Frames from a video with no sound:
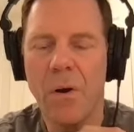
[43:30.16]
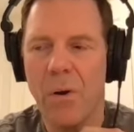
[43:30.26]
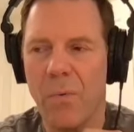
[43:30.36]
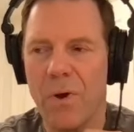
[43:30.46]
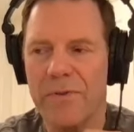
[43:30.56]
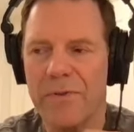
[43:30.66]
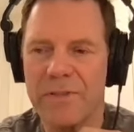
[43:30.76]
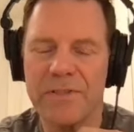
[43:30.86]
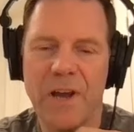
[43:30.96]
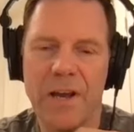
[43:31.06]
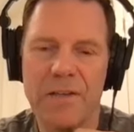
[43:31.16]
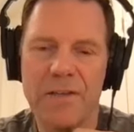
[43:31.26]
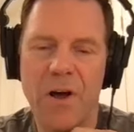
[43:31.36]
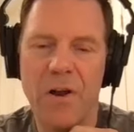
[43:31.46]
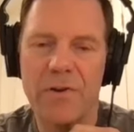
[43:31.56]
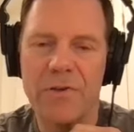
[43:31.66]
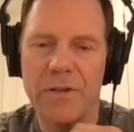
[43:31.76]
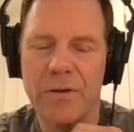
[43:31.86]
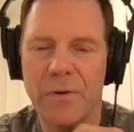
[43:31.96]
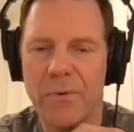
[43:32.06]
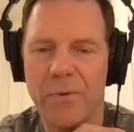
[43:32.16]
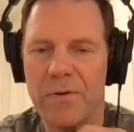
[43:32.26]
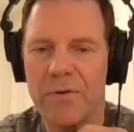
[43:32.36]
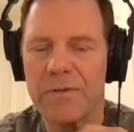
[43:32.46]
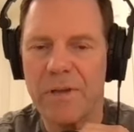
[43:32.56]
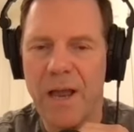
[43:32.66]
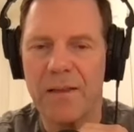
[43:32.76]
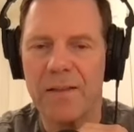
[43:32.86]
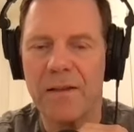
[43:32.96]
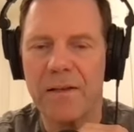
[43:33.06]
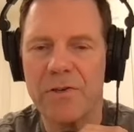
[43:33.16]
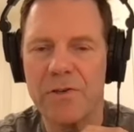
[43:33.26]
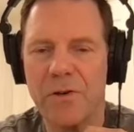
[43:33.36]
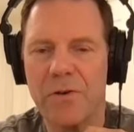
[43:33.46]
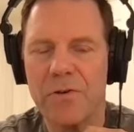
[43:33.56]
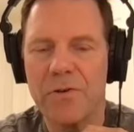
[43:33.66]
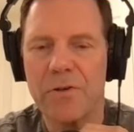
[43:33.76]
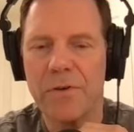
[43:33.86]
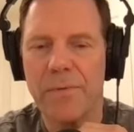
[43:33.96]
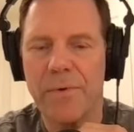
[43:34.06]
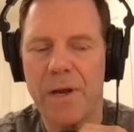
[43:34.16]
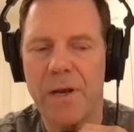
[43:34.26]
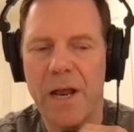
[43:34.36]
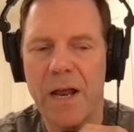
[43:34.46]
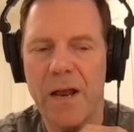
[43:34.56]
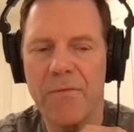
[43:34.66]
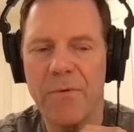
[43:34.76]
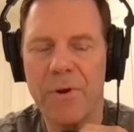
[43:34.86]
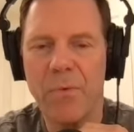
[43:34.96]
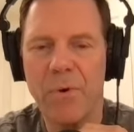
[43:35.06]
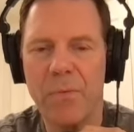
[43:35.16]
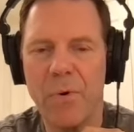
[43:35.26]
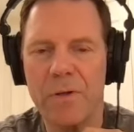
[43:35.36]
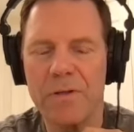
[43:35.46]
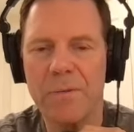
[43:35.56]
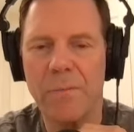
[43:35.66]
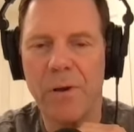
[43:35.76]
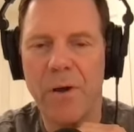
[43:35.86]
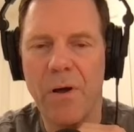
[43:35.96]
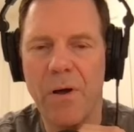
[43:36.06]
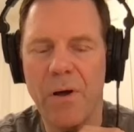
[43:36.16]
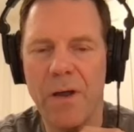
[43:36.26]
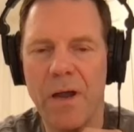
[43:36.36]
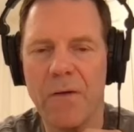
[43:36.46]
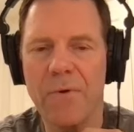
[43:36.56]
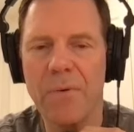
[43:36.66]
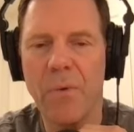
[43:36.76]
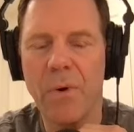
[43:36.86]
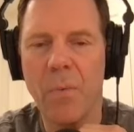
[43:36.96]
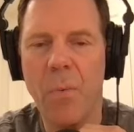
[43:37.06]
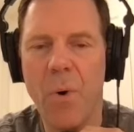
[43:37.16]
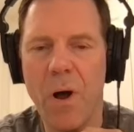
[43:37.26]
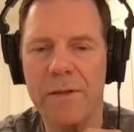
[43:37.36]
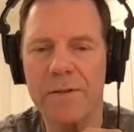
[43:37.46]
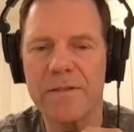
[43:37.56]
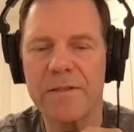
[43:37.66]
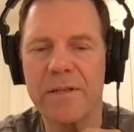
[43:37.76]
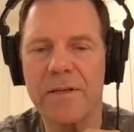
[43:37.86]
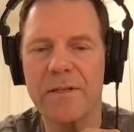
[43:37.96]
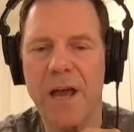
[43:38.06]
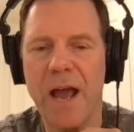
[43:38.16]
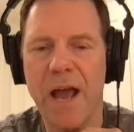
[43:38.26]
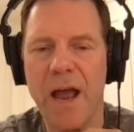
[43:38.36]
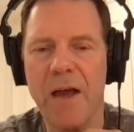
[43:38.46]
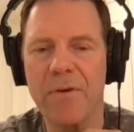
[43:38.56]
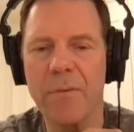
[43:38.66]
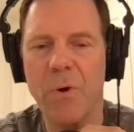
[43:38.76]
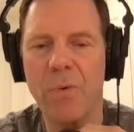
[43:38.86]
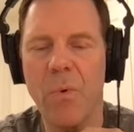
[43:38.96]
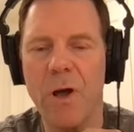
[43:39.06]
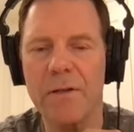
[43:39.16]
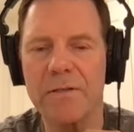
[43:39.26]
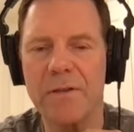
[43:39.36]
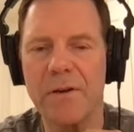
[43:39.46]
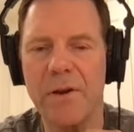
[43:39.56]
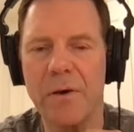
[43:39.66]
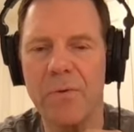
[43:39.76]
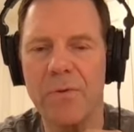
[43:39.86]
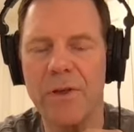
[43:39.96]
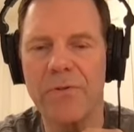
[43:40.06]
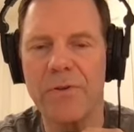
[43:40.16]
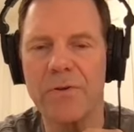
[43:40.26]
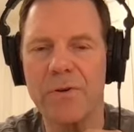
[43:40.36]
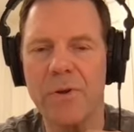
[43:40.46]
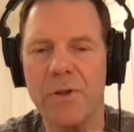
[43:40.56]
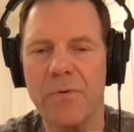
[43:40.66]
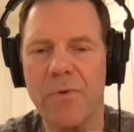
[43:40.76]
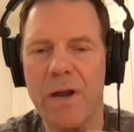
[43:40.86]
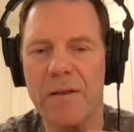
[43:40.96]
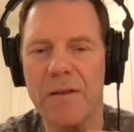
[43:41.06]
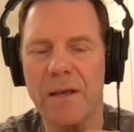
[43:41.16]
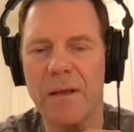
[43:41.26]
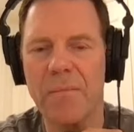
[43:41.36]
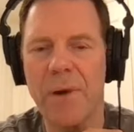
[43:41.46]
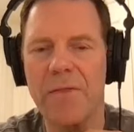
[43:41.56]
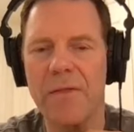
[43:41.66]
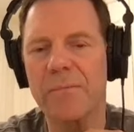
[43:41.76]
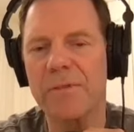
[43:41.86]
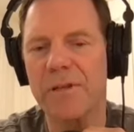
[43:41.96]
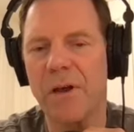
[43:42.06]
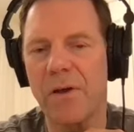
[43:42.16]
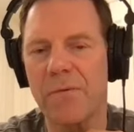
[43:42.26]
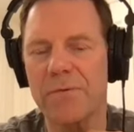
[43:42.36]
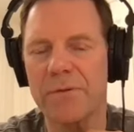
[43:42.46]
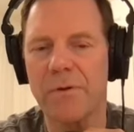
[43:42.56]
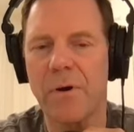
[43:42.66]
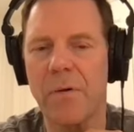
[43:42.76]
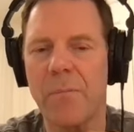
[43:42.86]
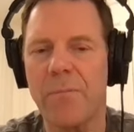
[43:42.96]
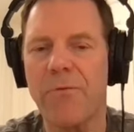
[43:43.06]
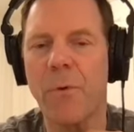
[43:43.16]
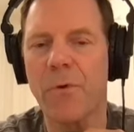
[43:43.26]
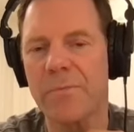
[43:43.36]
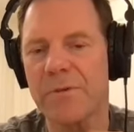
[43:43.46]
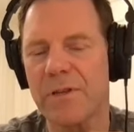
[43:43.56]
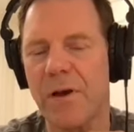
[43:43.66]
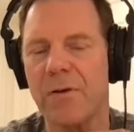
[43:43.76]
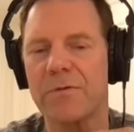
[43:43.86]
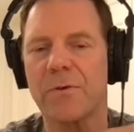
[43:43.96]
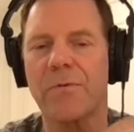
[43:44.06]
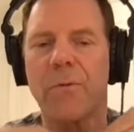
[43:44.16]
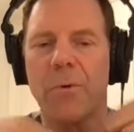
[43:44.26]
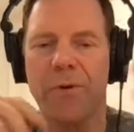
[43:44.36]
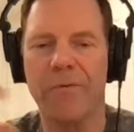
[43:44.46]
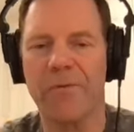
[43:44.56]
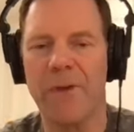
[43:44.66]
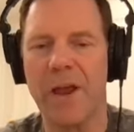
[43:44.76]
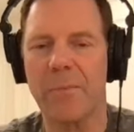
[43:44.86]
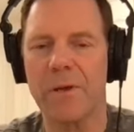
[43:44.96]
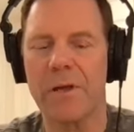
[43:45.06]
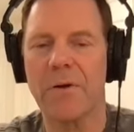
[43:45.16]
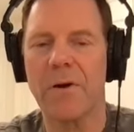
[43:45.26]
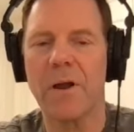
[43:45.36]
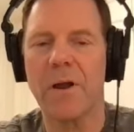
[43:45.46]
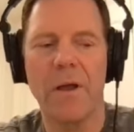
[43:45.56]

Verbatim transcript: or whether it's Scientology, or whether it's the Catholic Church, right? Everyone wants to belong. Everyone wants to everyone wants to know that they're doing the right thing by themselves uh, yeah. for themselves or for their family or